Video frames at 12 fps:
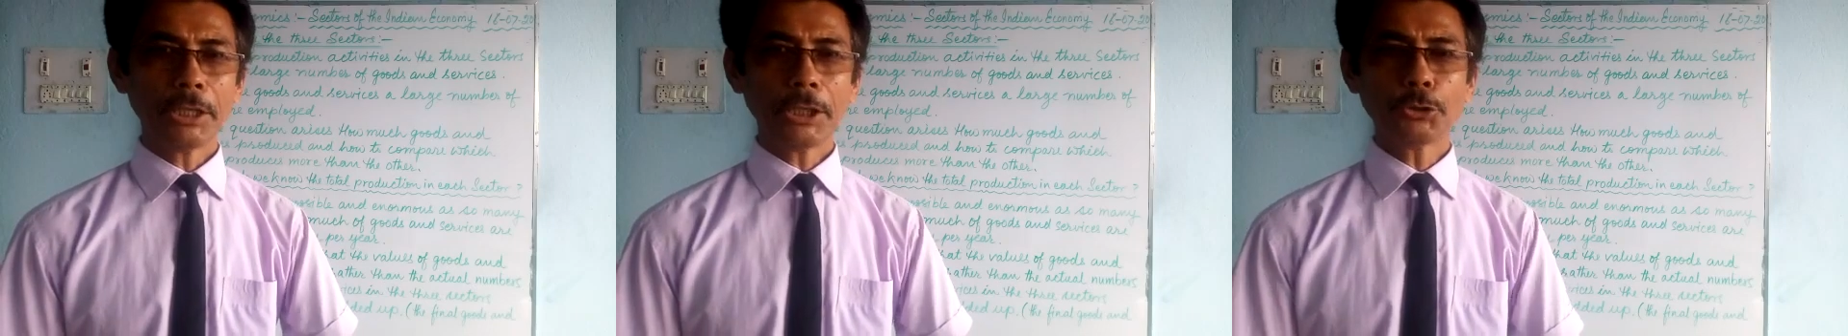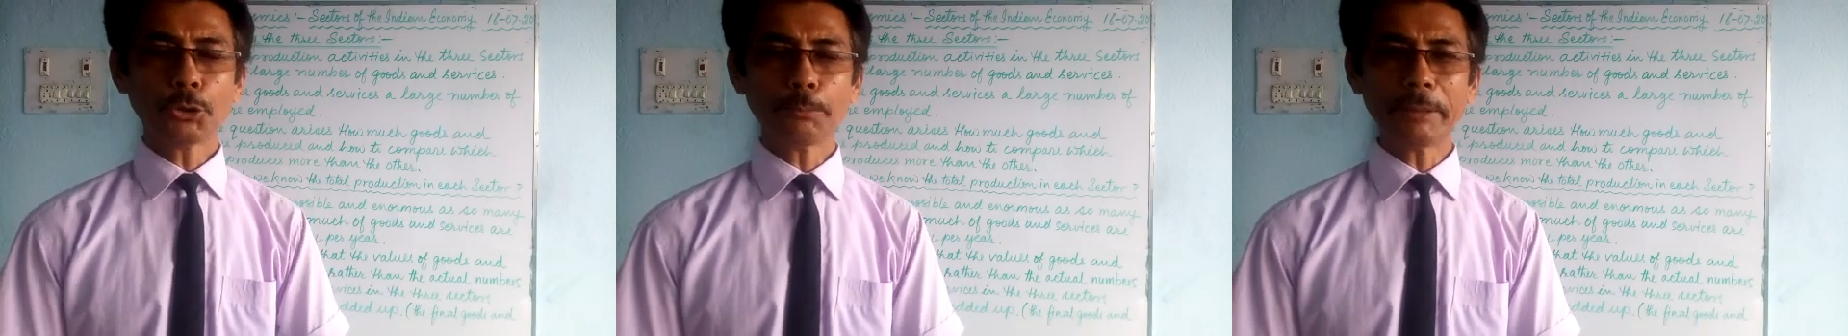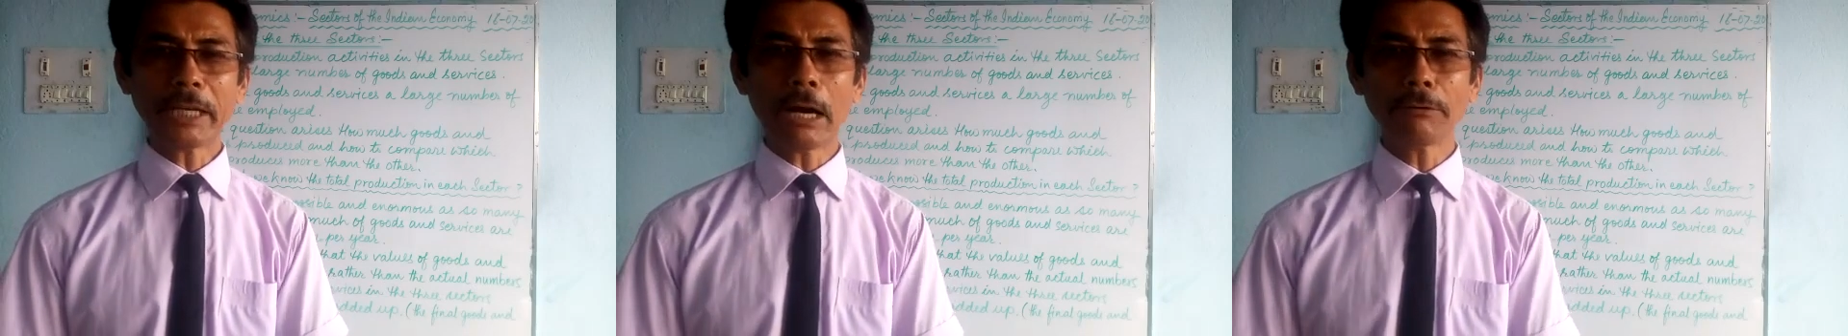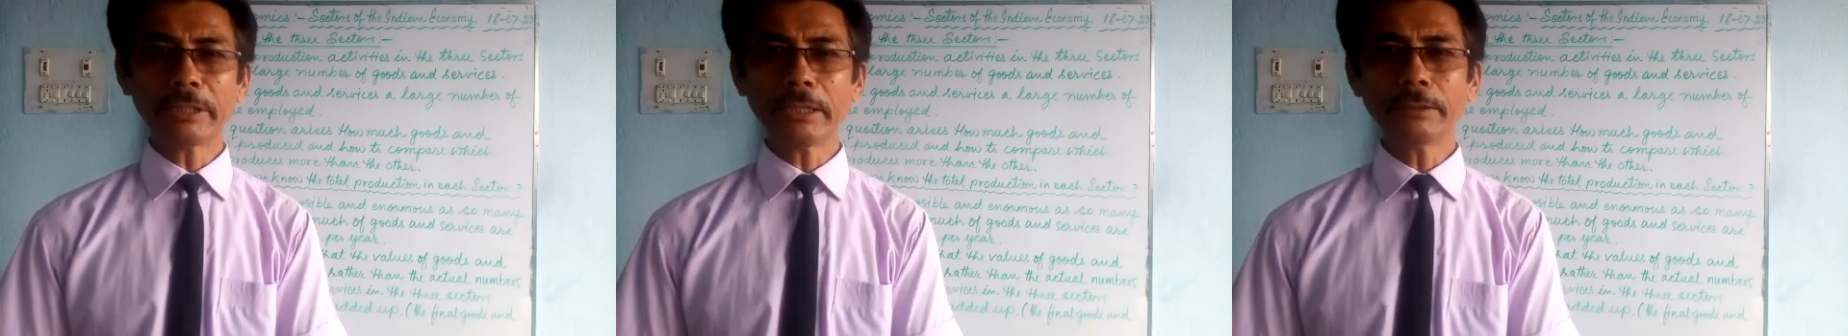it should be
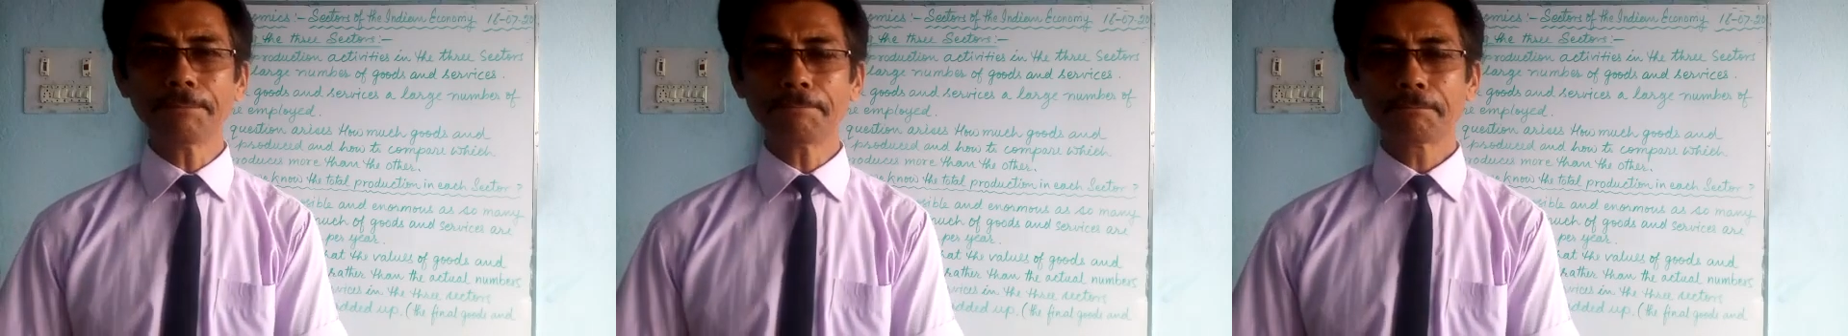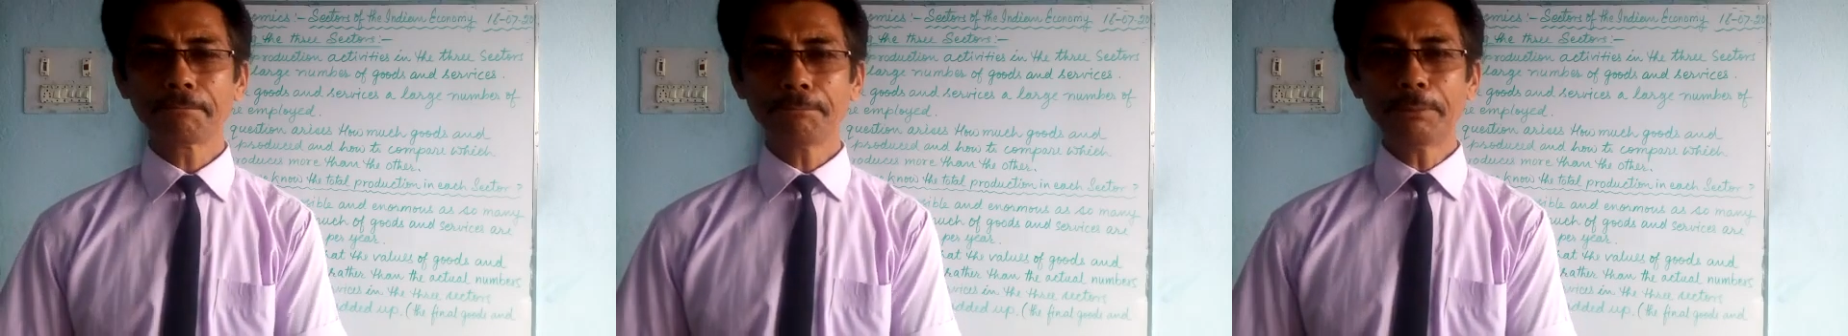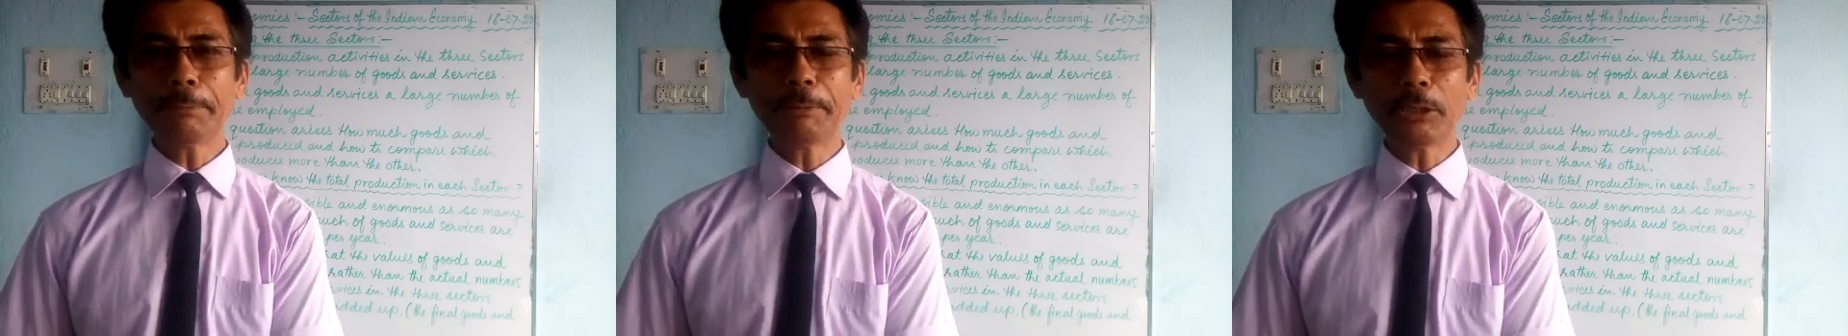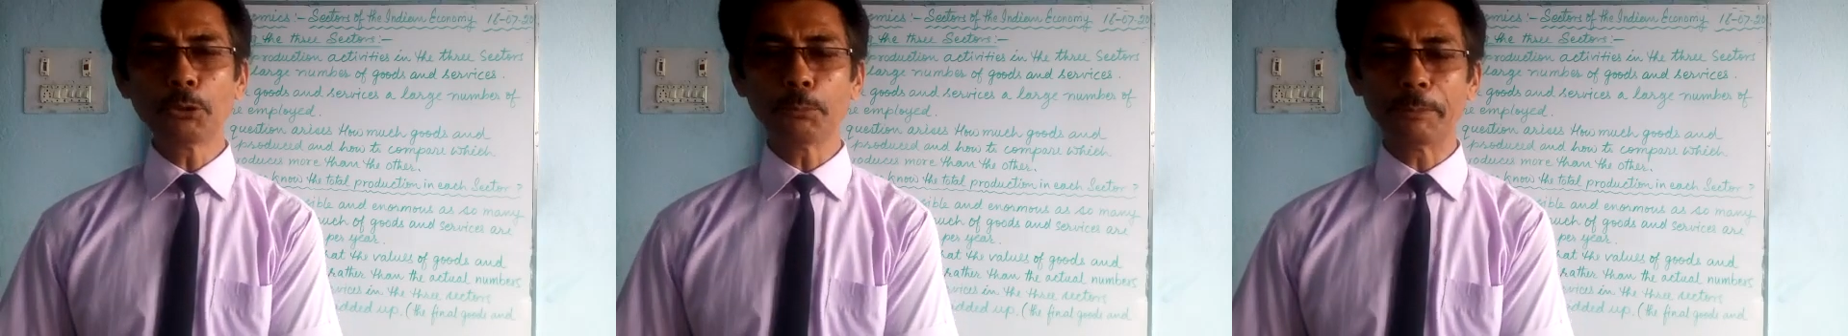counted
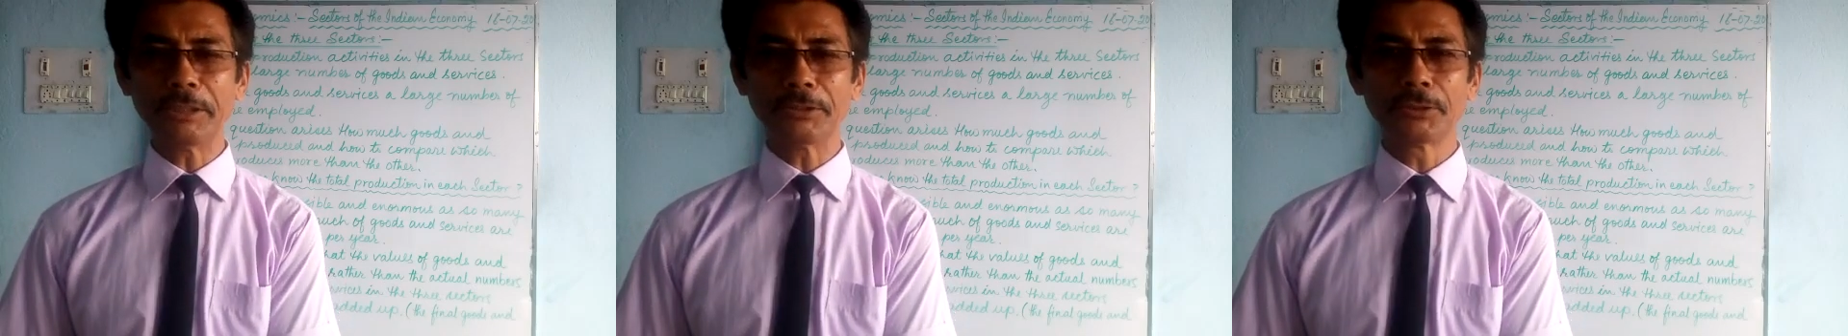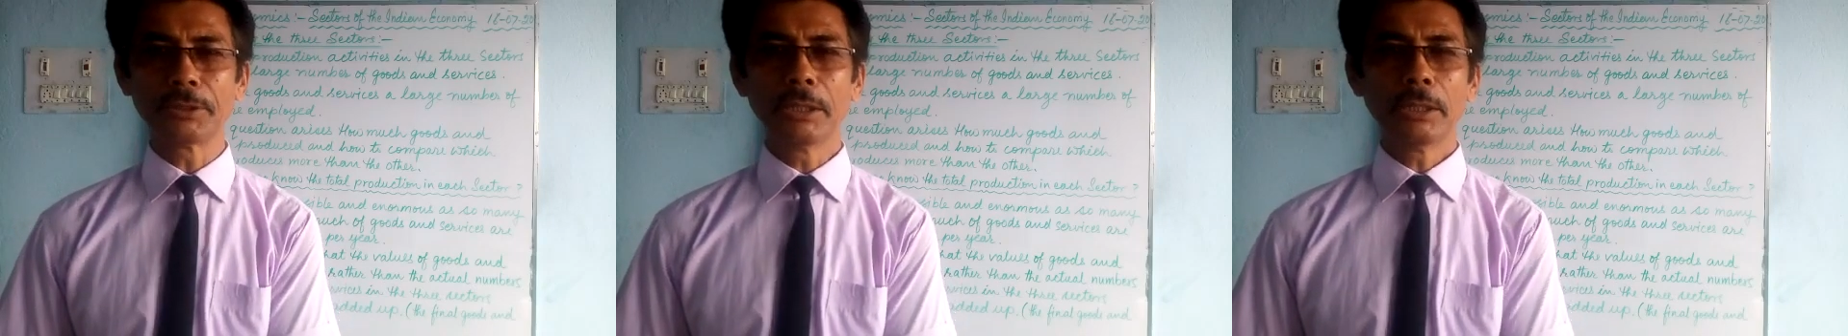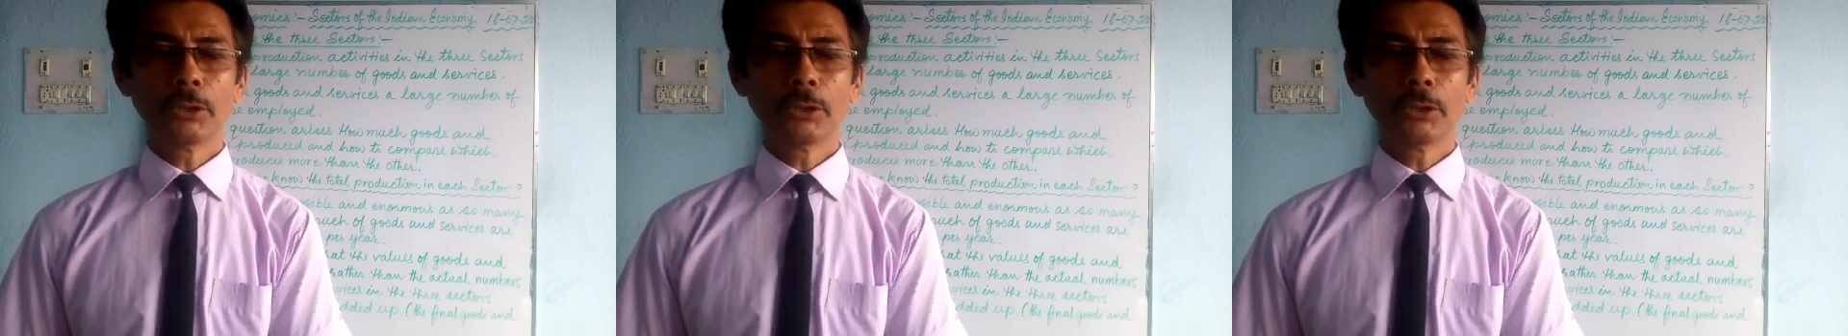15 rupees.